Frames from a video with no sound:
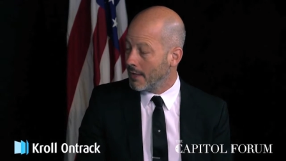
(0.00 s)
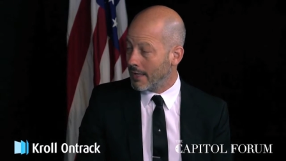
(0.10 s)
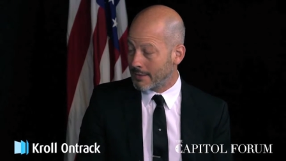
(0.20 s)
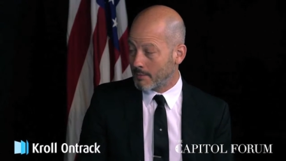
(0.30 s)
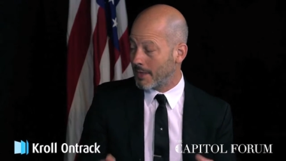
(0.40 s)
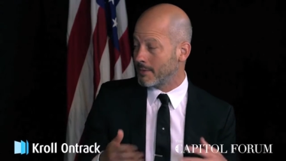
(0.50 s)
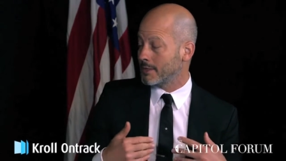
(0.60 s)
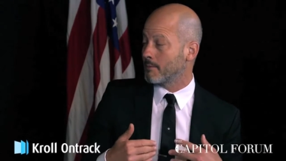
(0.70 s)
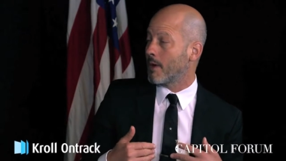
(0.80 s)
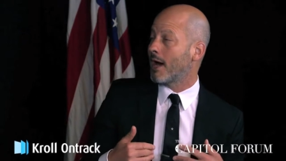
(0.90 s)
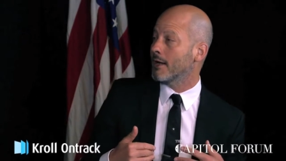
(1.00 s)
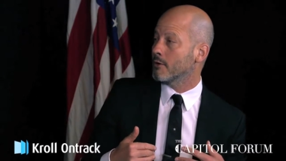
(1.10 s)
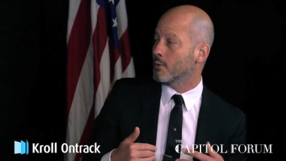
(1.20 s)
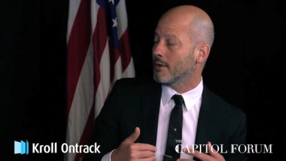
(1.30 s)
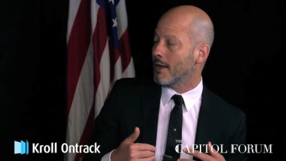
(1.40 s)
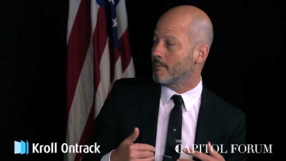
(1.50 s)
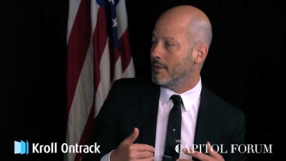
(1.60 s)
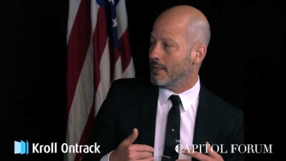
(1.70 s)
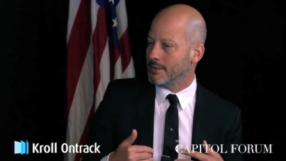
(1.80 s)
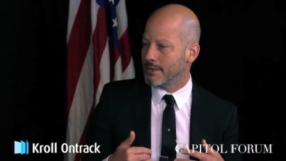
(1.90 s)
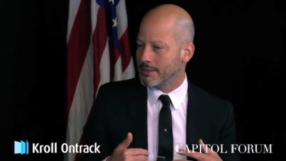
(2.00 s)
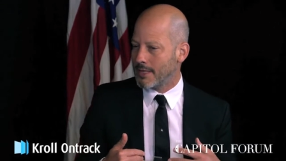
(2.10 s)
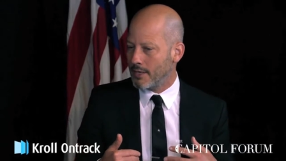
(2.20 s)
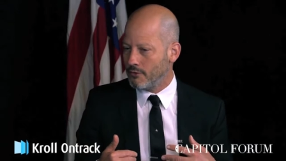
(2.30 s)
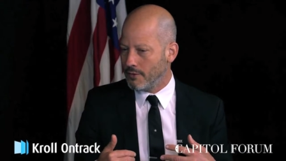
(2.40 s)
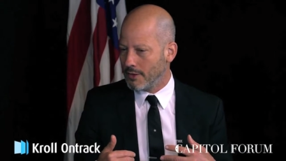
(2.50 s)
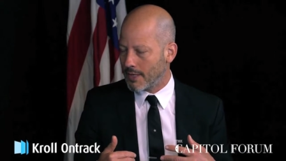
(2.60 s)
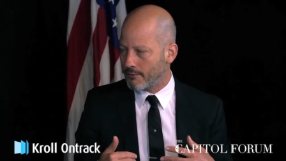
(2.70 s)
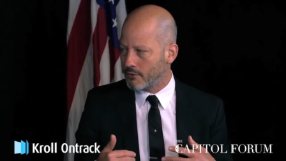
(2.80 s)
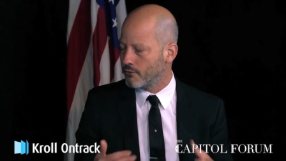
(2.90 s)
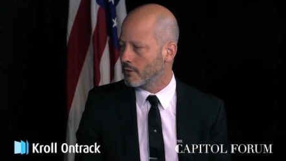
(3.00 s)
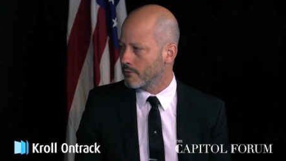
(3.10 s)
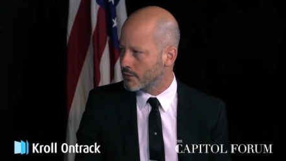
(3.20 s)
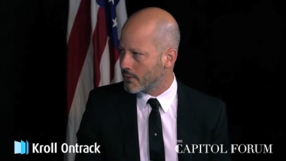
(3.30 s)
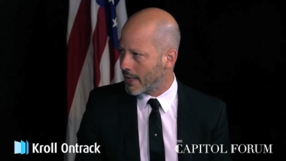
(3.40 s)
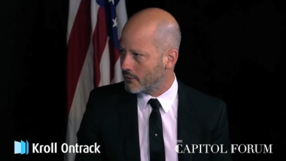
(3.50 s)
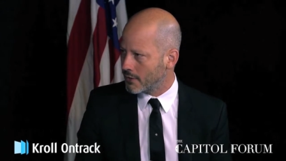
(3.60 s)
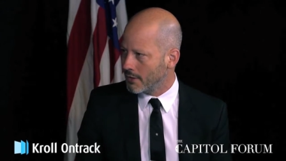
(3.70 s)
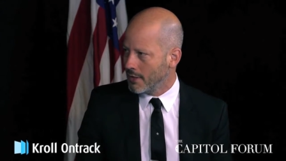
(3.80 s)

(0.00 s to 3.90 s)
And sometimes, as a buyer, what that means is that you need to have control over strategy